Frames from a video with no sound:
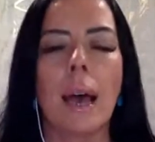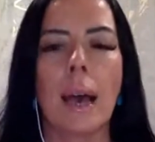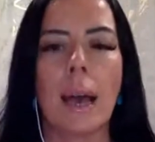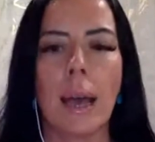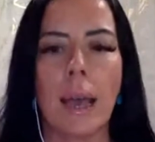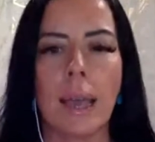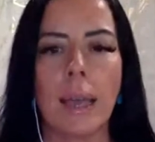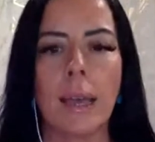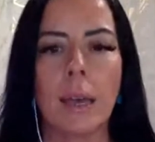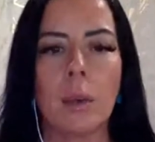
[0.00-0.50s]

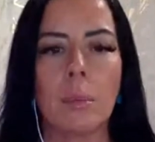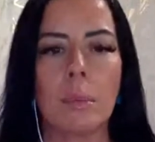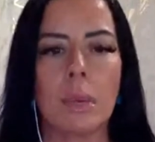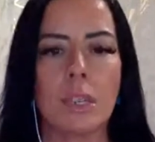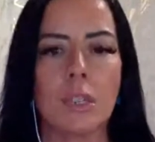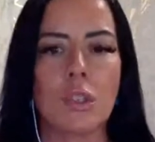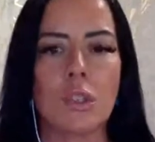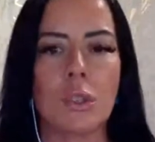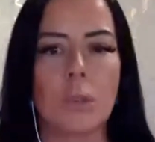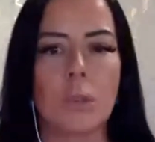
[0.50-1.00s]
I help
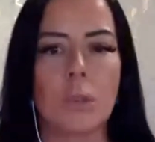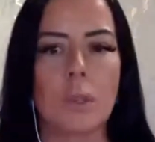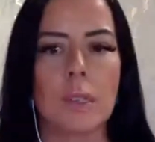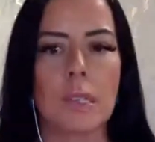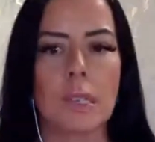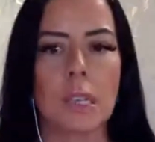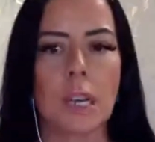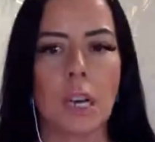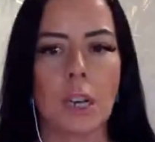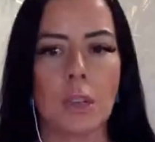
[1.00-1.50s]
my
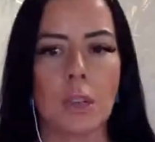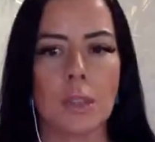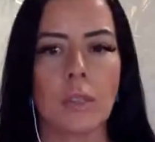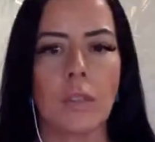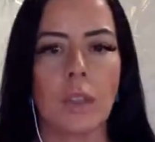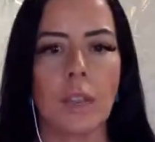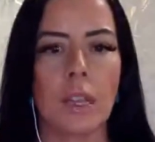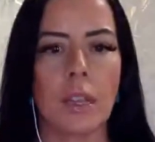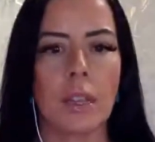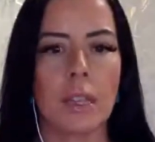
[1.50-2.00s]
students
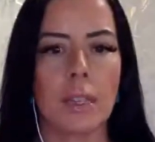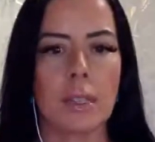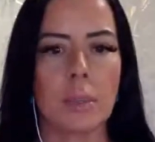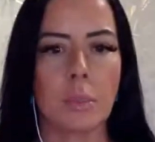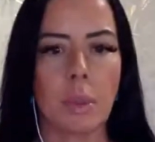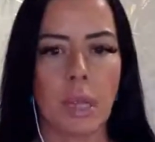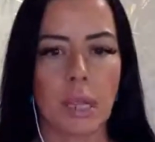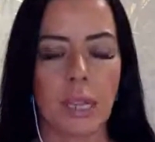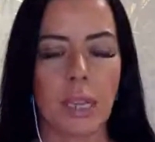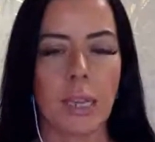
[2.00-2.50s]
cultivate this
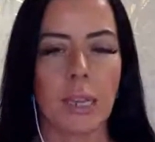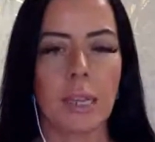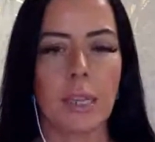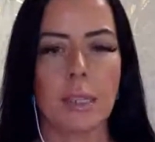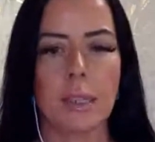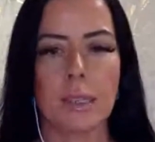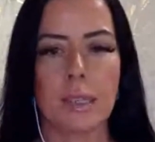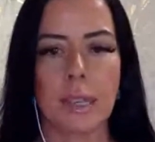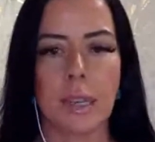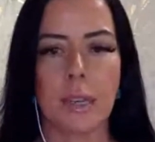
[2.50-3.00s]
plan
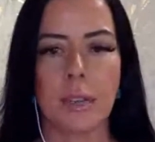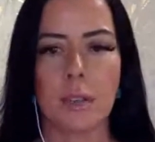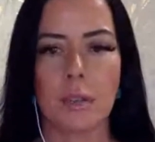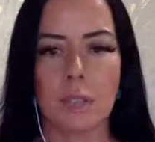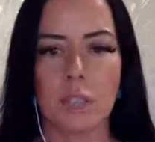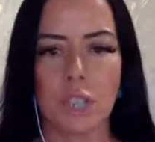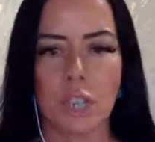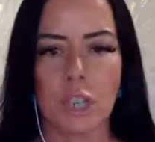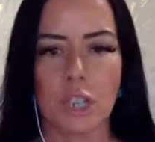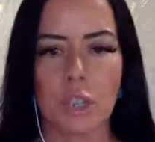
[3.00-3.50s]
inside the
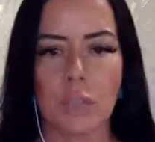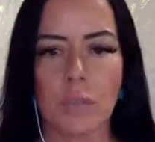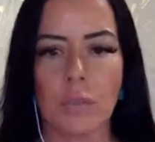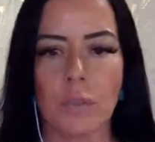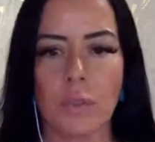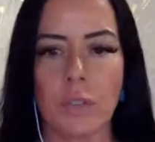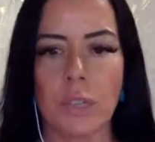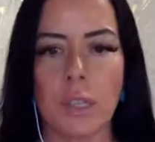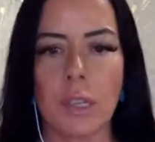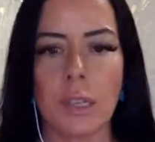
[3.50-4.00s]

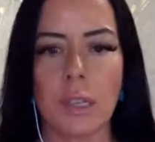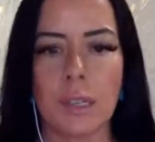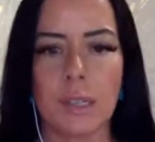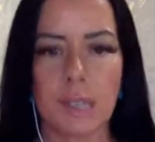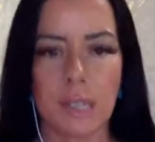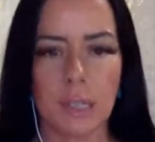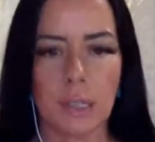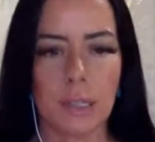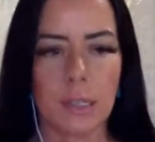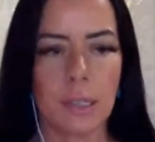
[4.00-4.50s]
rejection-free
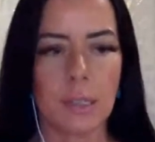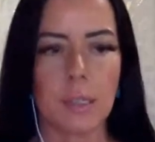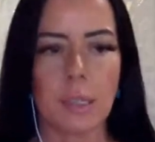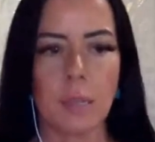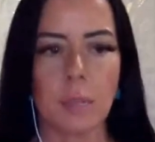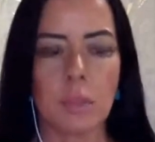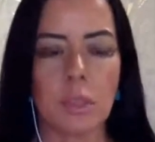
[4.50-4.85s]
sales system.